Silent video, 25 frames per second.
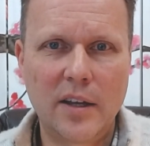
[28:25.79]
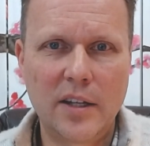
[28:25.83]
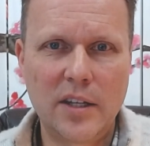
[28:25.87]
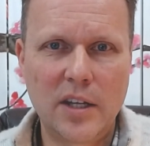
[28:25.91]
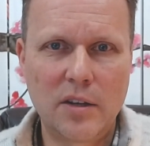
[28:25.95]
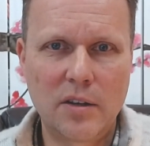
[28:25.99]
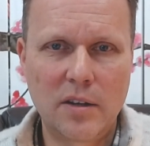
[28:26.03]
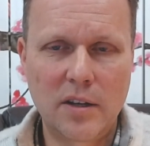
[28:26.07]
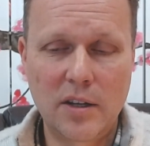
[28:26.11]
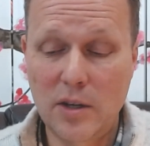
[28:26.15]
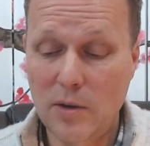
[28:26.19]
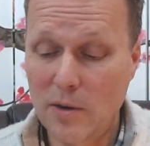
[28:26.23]
and
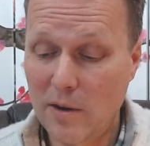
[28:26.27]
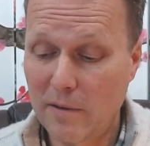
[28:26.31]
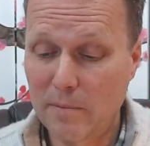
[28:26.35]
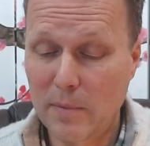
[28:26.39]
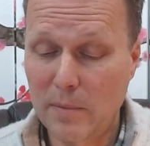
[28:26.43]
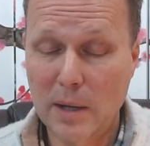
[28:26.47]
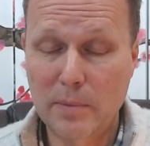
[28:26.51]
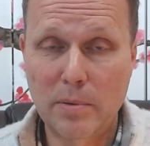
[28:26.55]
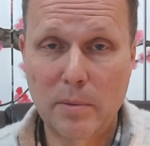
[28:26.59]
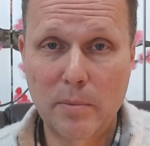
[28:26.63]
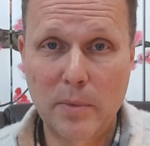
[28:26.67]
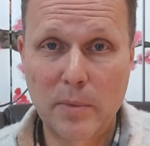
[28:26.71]
you have
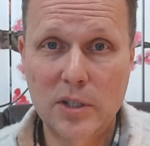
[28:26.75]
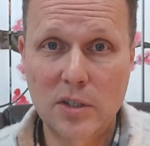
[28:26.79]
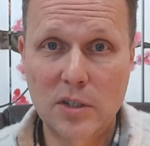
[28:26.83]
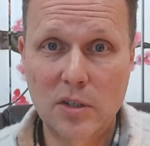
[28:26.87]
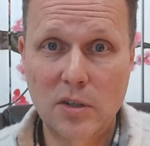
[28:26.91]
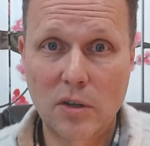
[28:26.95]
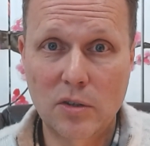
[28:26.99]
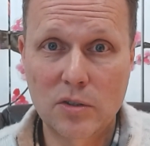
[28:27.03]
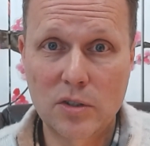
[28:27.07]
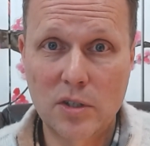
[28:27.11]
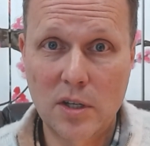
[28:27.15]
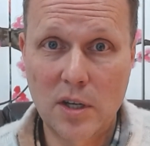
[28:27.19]
my
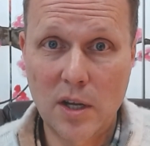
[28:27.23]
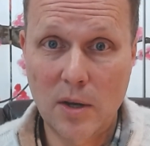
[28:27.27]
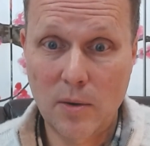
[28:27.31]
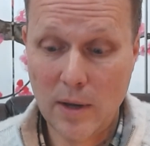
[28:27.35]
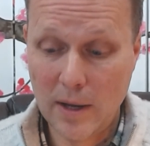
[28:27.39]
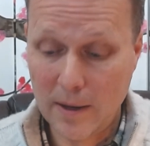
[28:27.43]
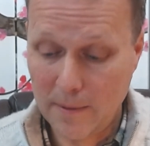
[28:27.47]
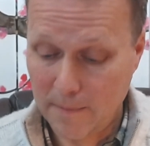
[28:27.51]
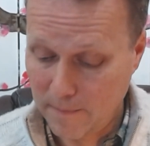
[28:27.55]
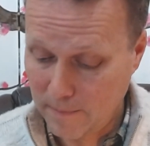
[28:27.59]
permission not to do it.